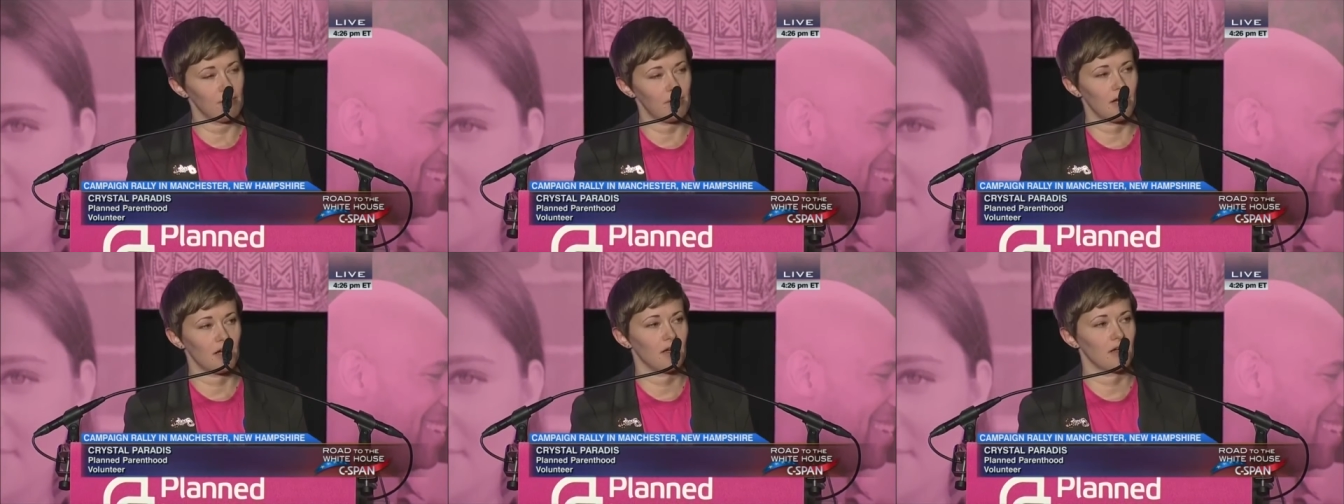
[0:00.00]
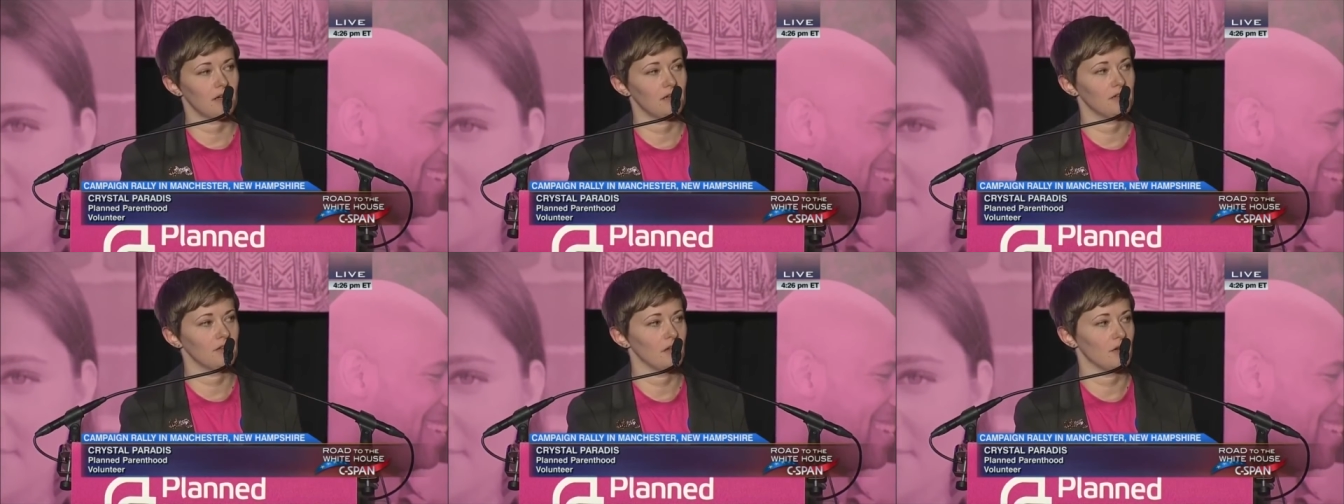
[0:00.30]

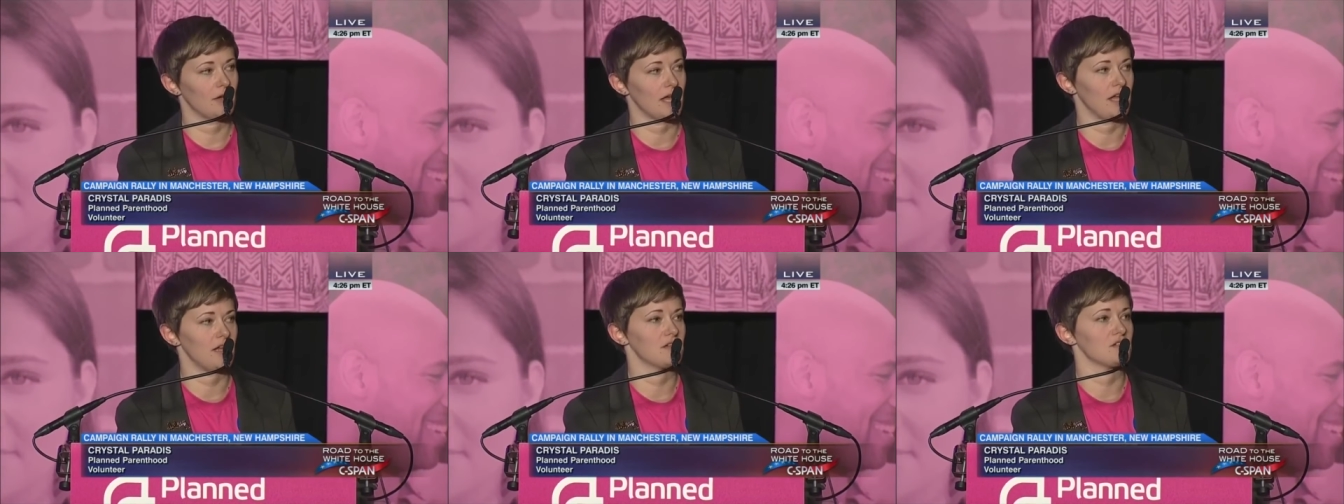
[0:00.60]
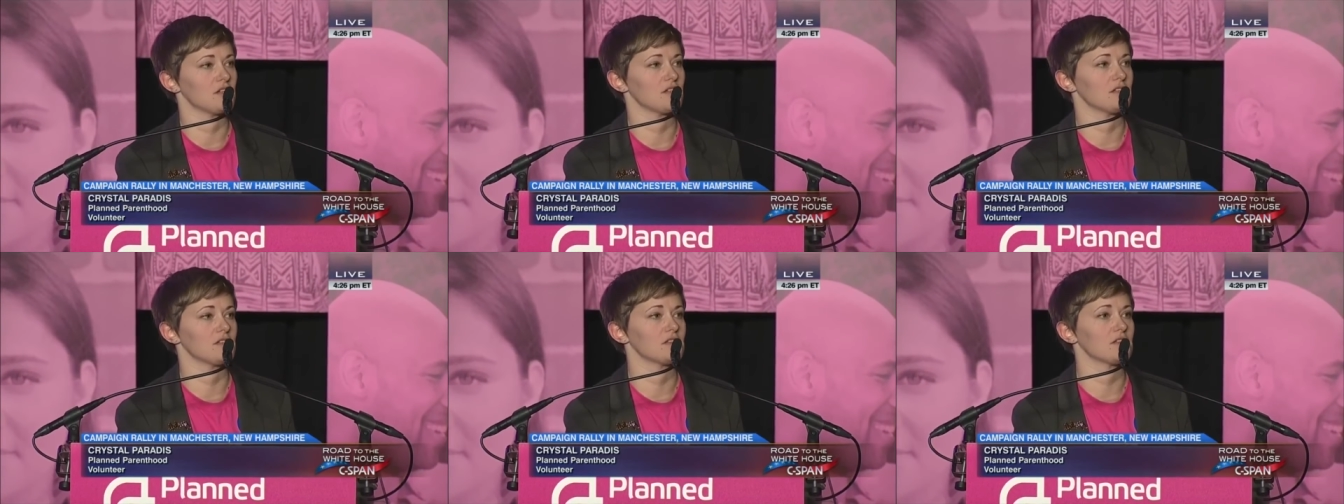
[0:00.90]
Parenthood
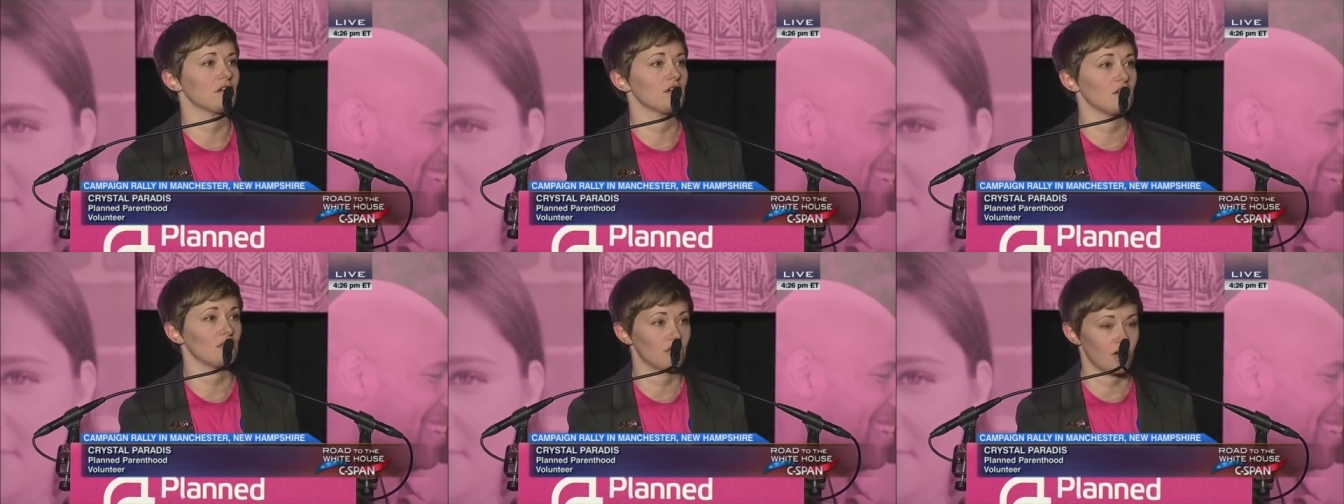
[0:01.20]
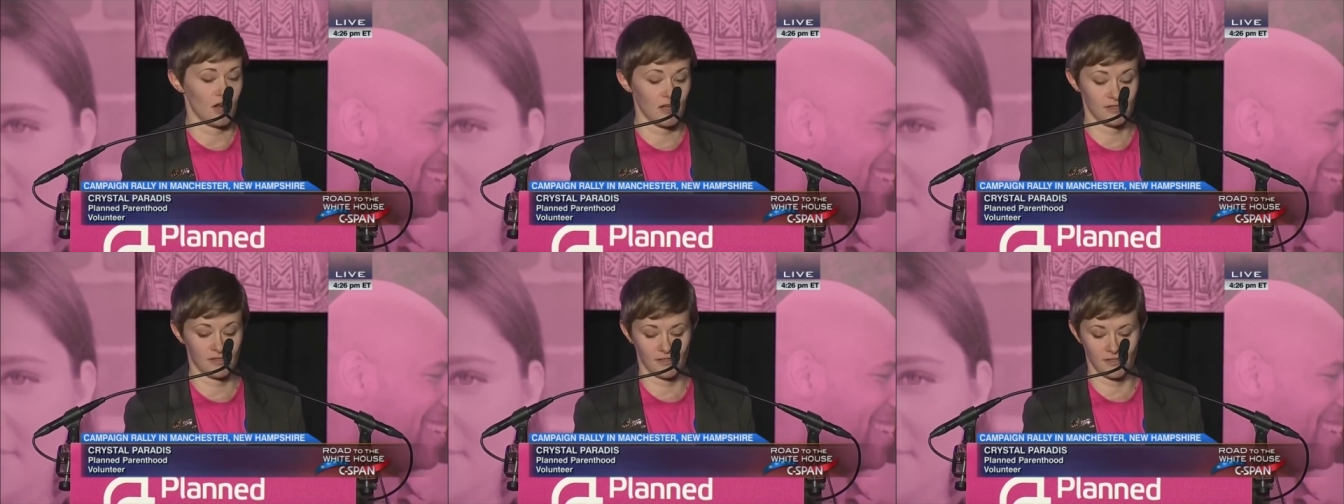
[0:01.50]
locations
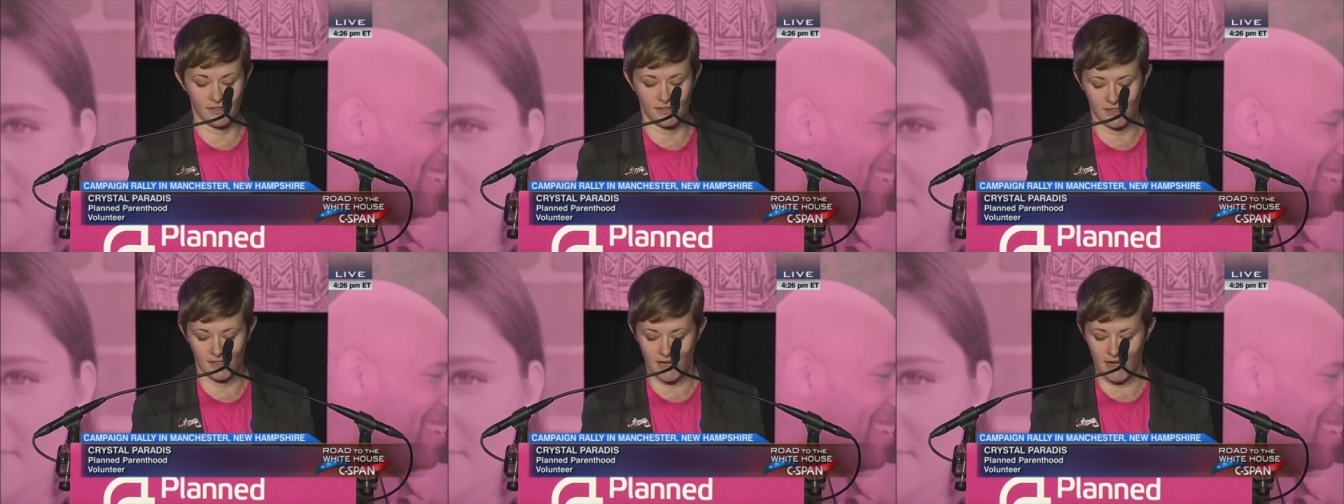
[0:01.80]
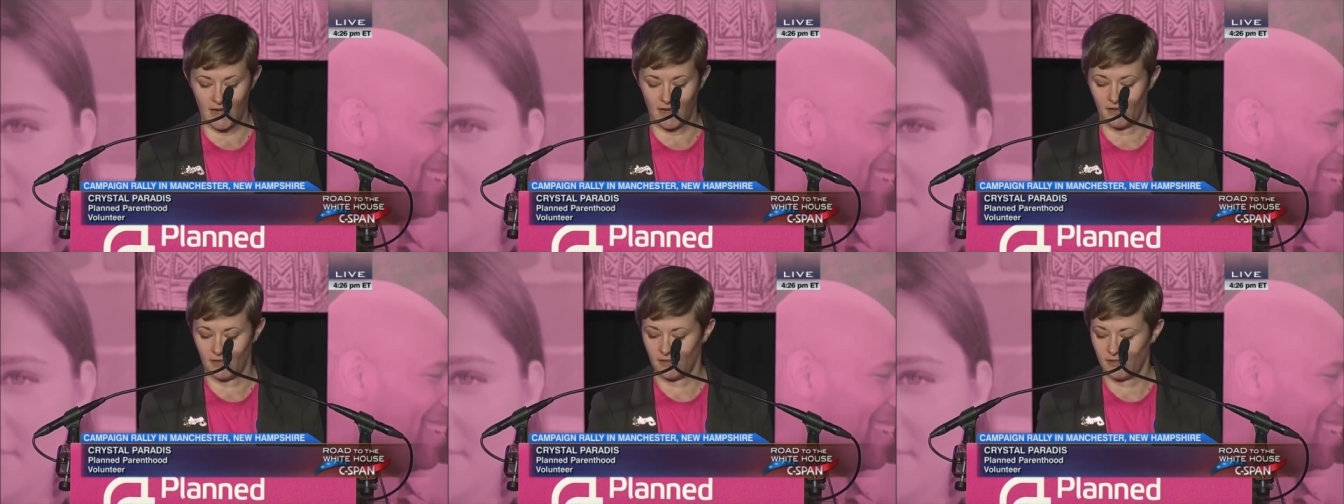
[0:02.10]
across the state,